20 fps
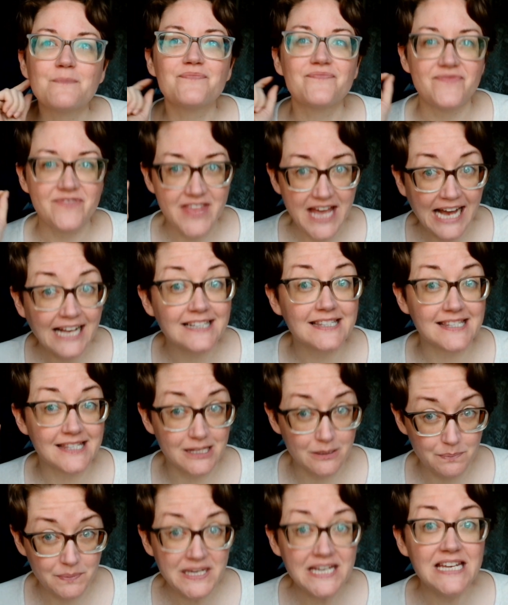that's
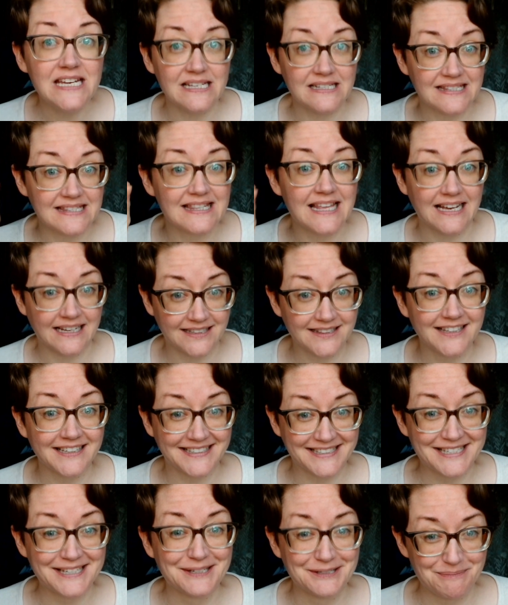the piece that
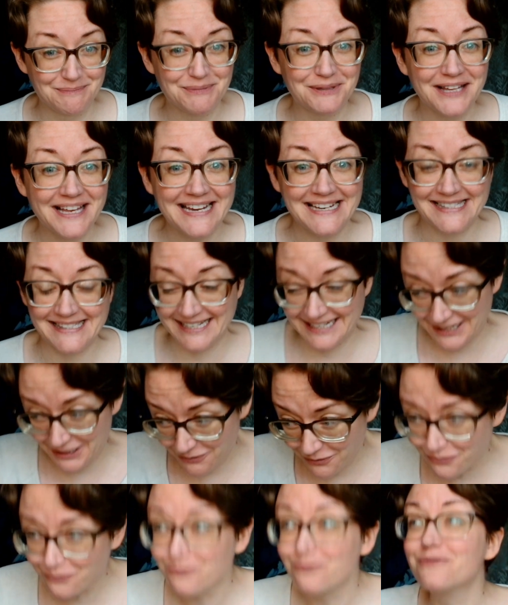clicked into place and it
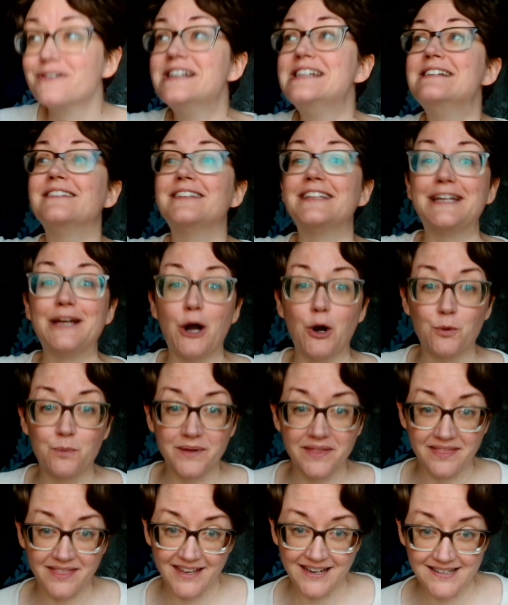really
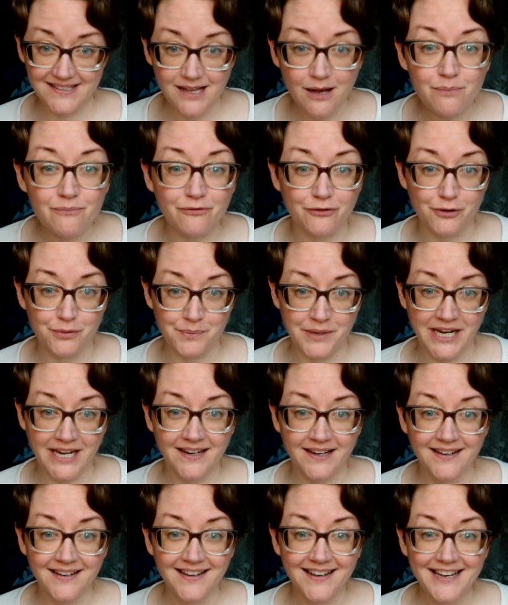opened things up for
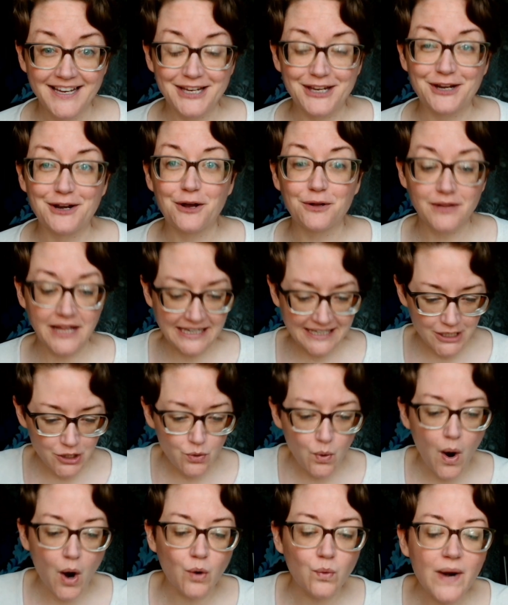me. You know, like
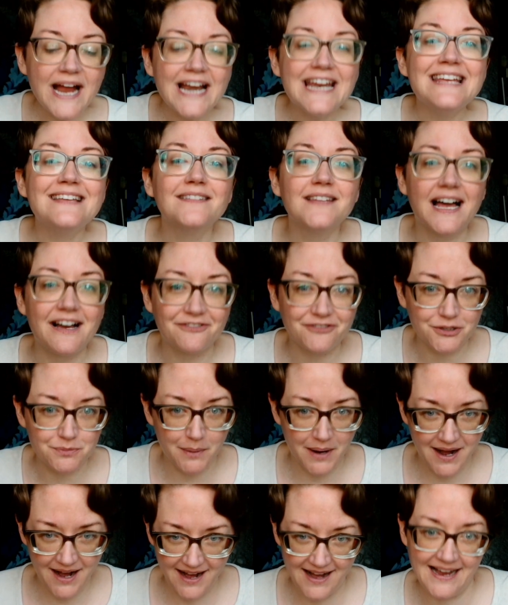you already left
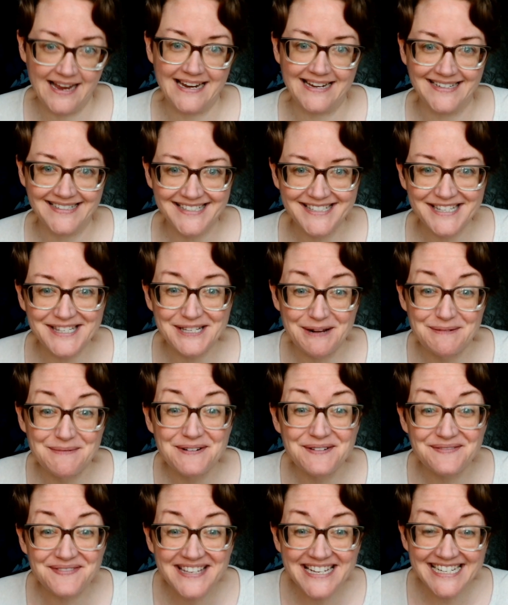behind some
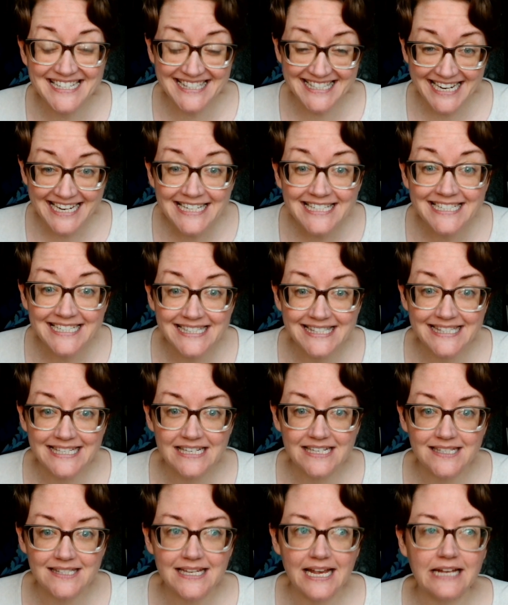of these
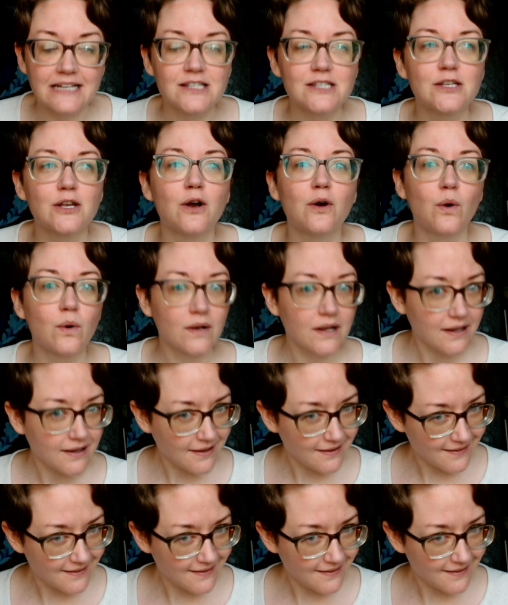tendencies. And so